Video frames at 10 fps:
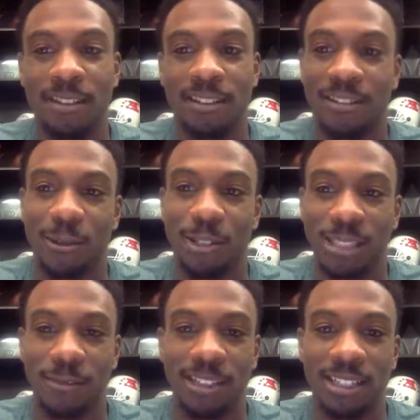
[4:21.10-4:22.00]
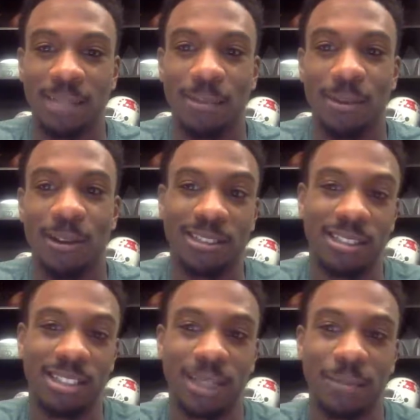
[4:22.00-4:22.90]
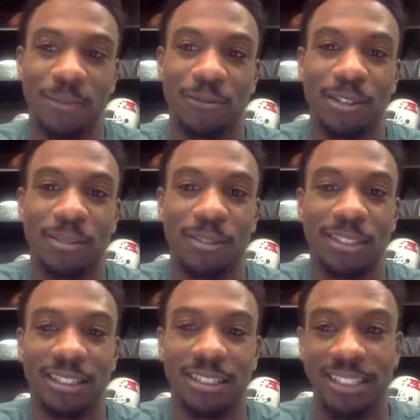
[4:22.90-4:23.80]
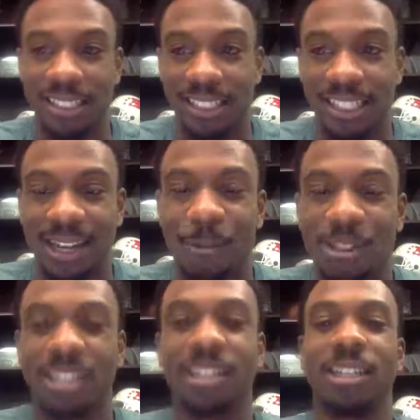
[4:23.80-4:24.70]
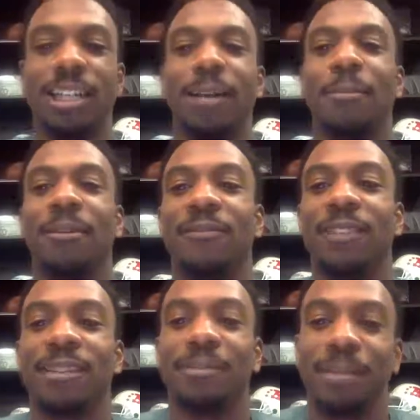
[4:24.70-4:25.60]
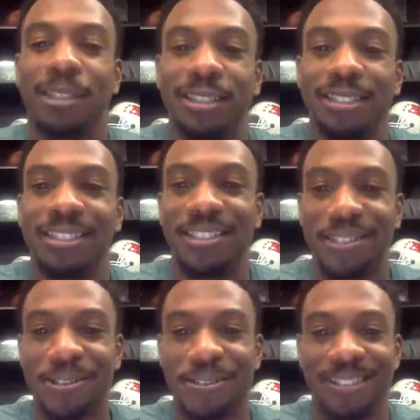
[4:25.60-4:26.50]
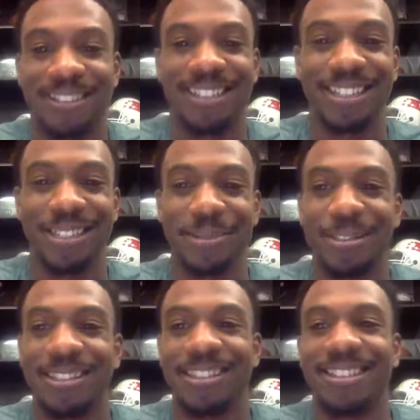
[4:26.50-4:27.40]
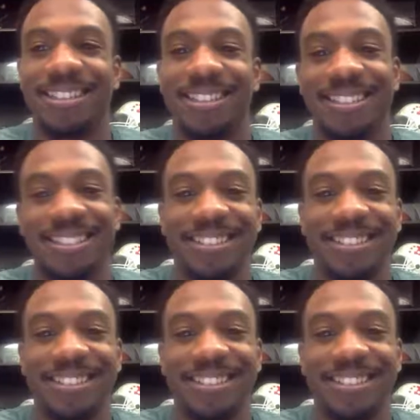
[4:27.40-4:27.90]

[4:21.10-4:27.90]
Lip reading: As soon as he released the ball, I just jumped in front of it. I wish I could have kept my feet, but, it is what it is.